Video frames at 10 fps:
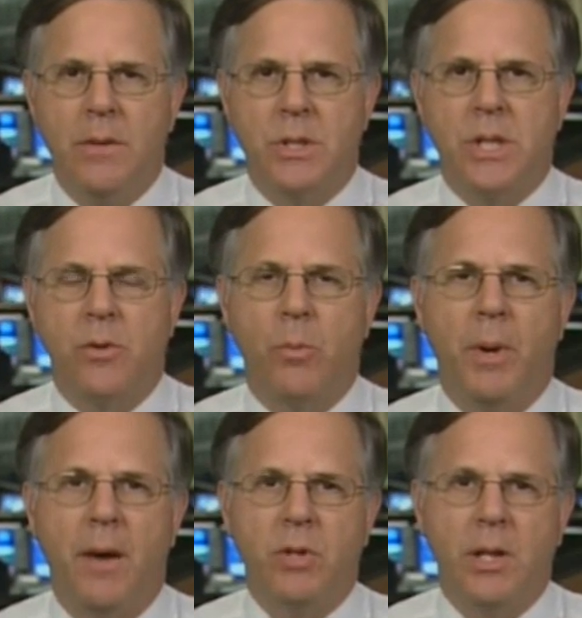The Southern
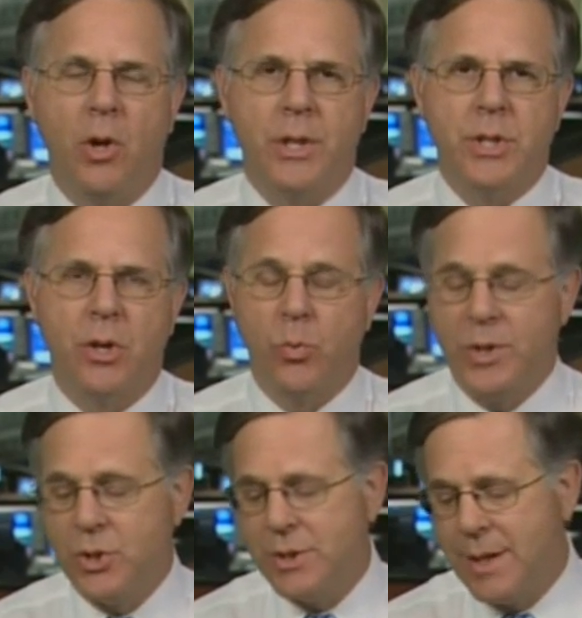Poverty Law Center,
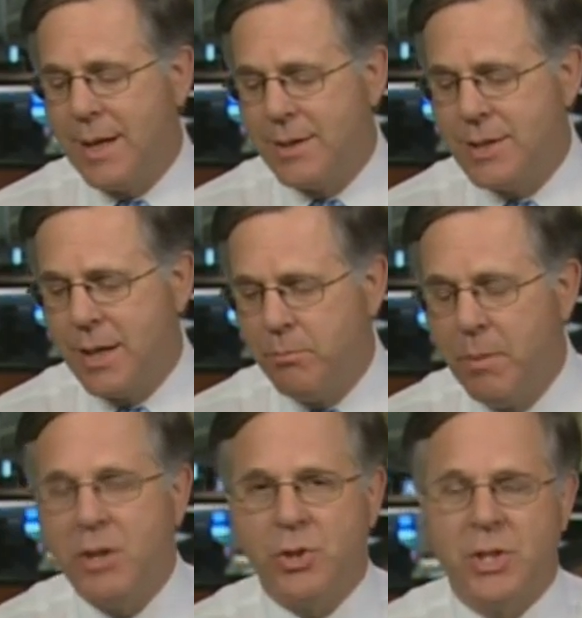which uh, said
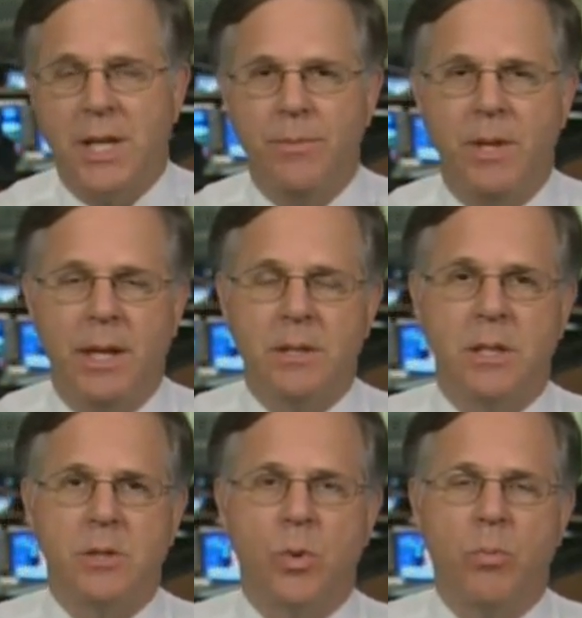much the same thing as
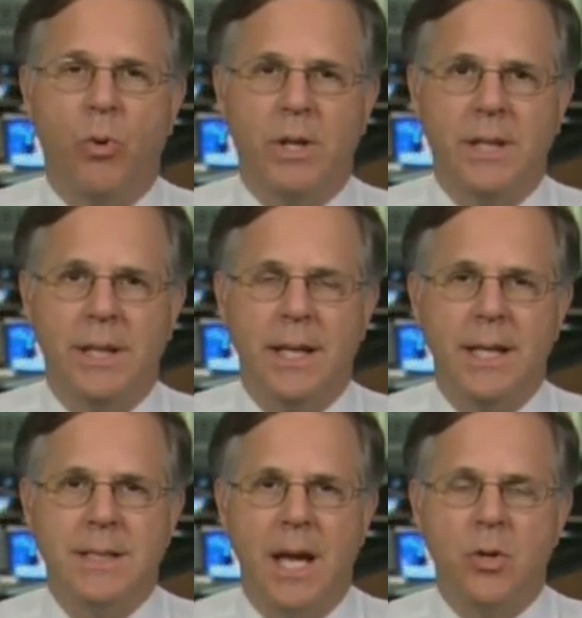this report did in
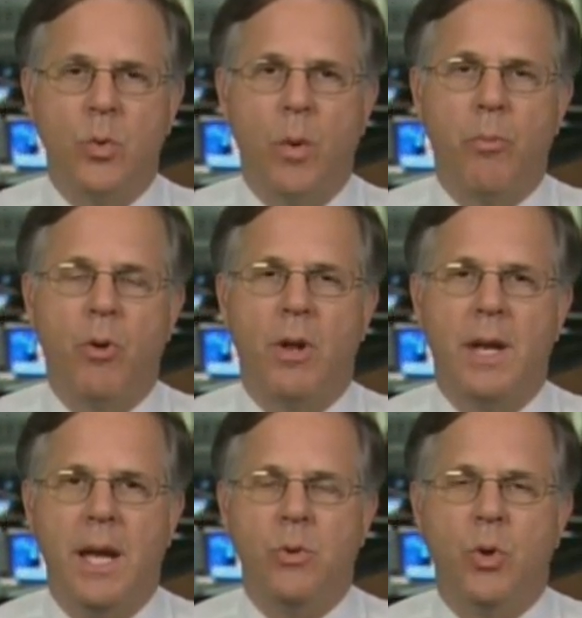its annual report
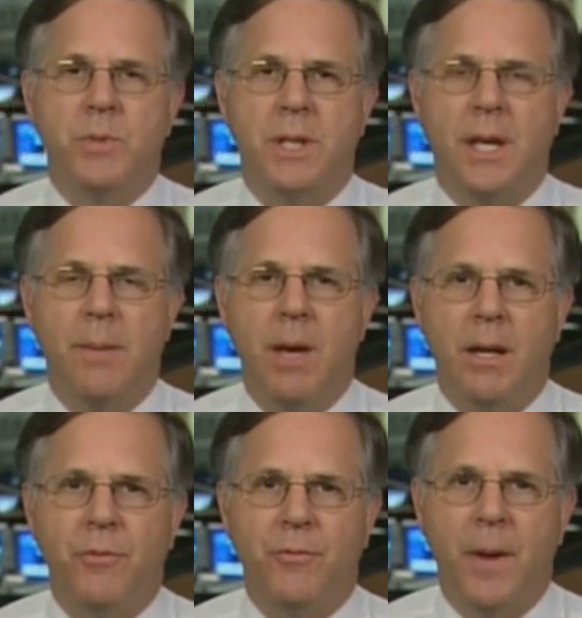on hate groups that came
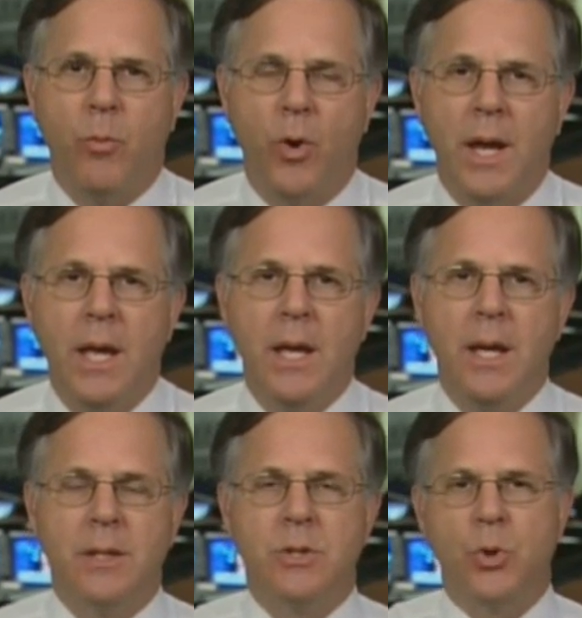out in February,
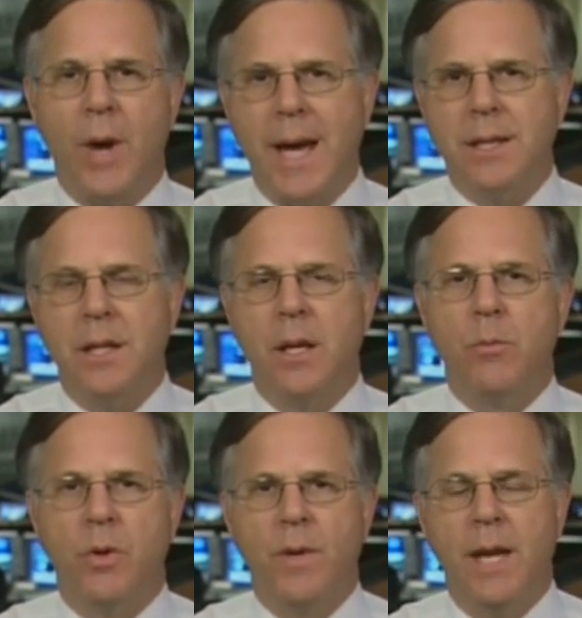tracked the
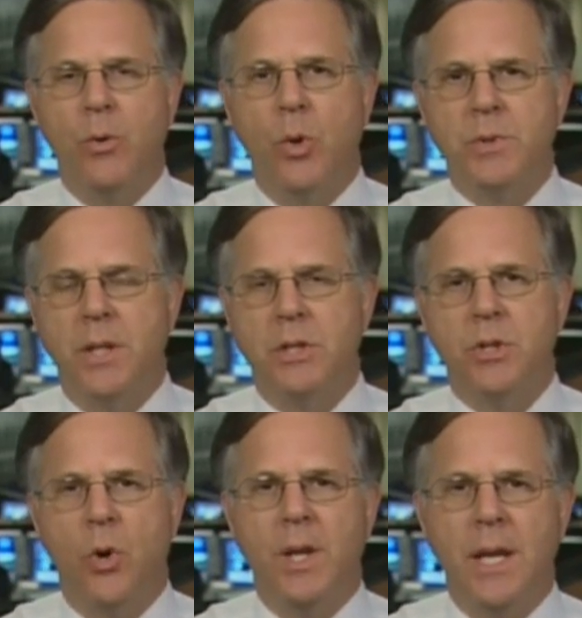number of hate groups and has
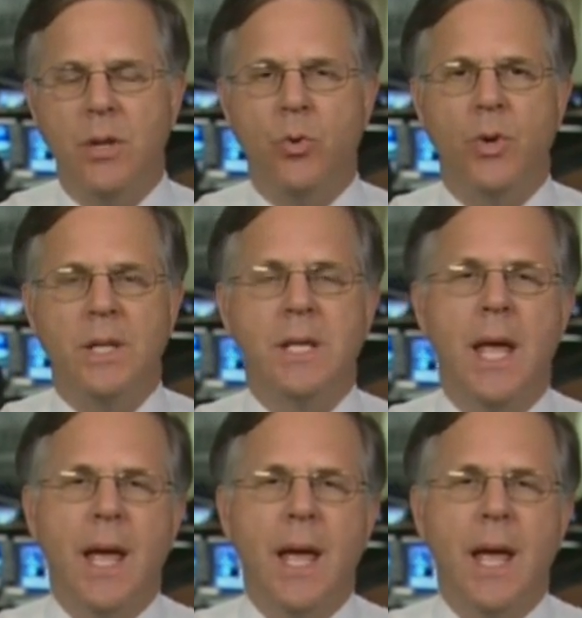known an increase.